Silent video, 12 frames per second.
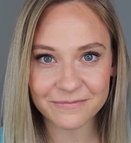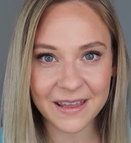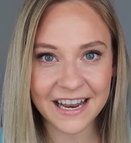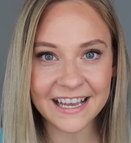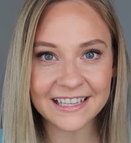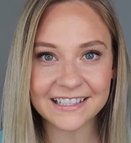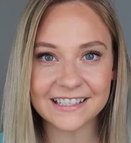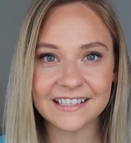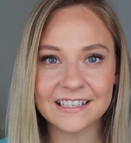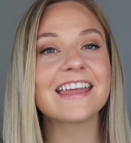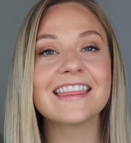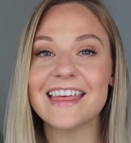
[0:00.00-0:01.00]
minutes,
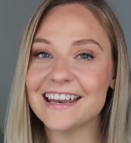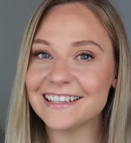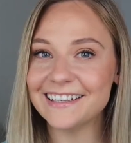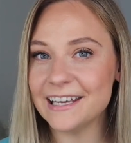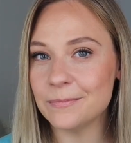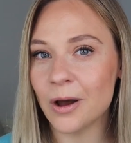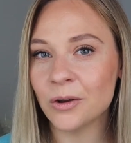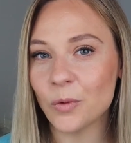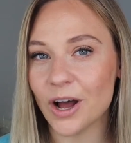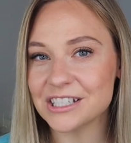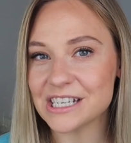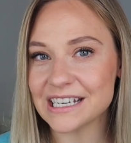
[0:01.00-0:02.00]
then keep on
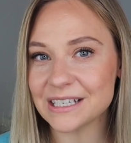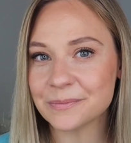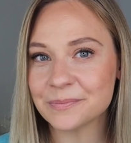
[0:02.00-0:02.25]
watching.